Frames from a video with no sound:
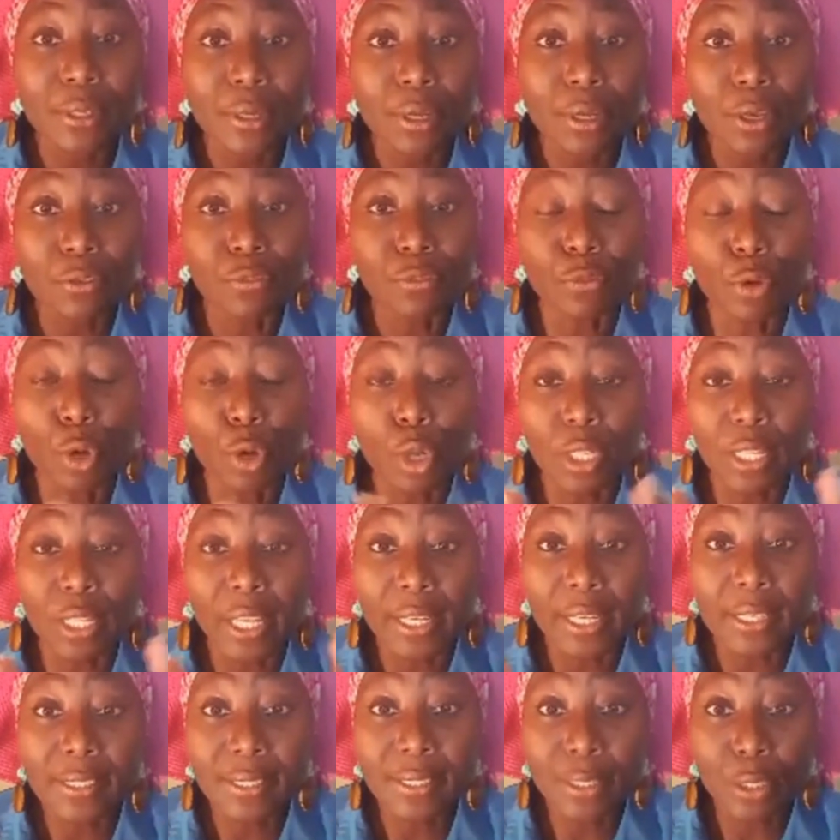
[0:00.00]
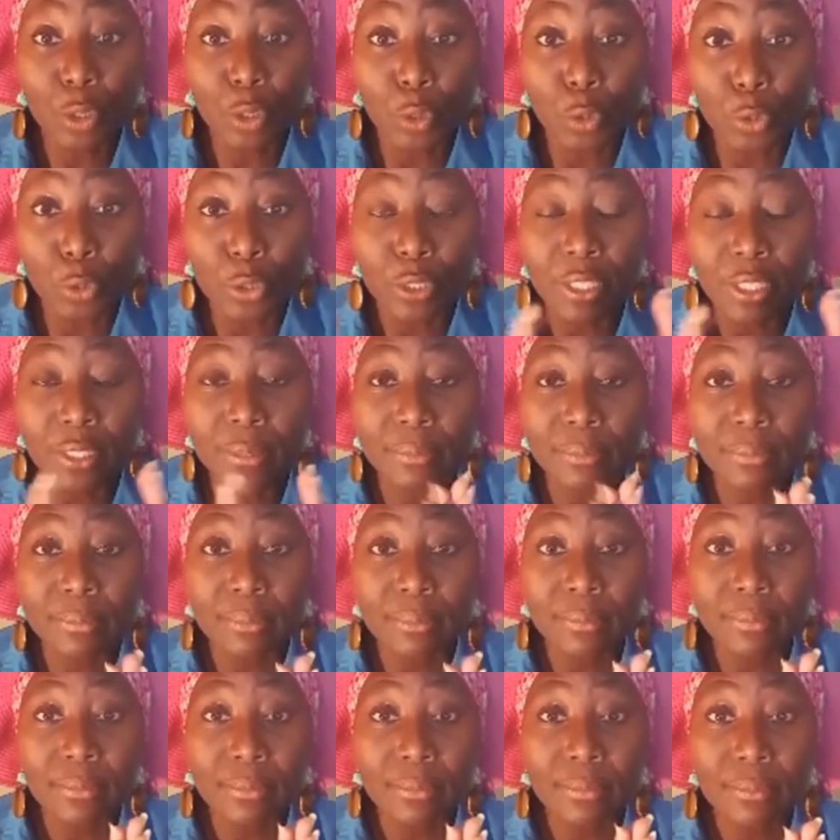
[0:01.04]
4 legs are good,
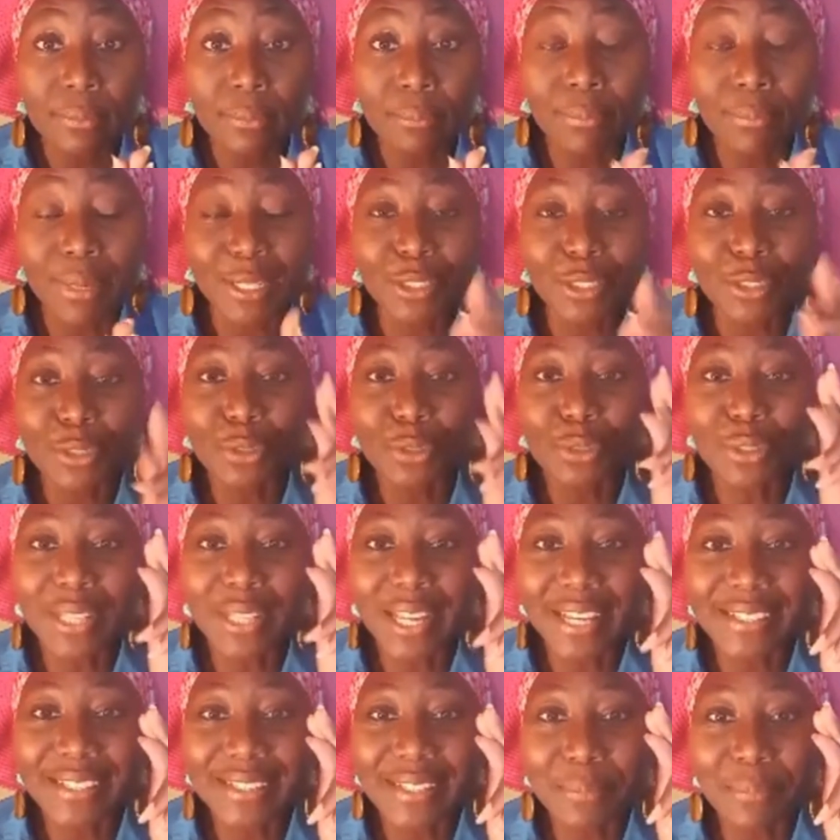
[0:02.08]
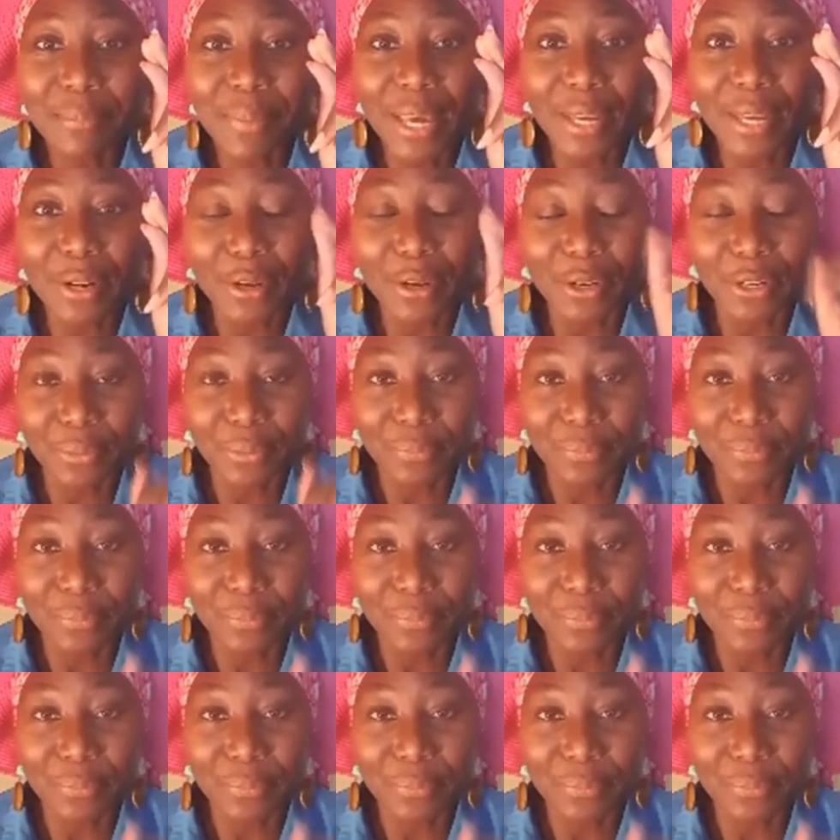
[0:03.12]
but 2 legs are better.